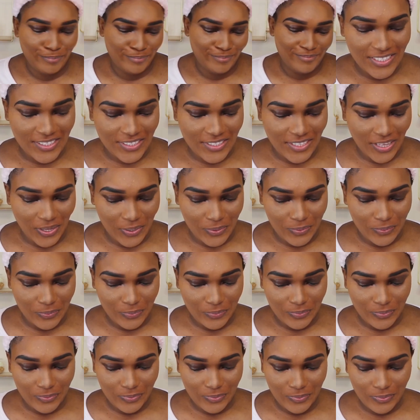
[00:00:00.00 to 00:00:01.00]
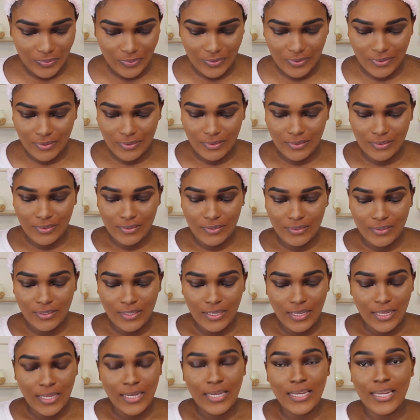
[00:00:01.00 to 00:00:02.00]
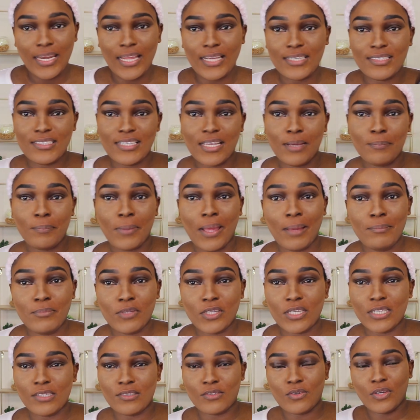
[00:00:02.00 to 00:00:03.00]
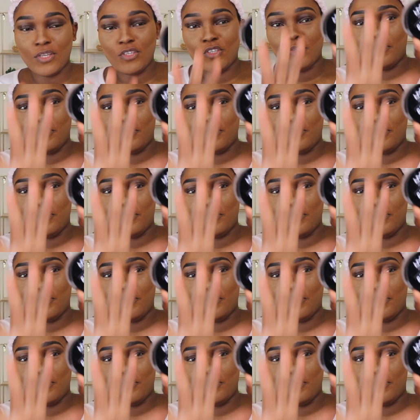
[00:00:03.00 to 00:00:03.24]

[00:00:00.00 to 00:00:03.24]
So next up, I'm just going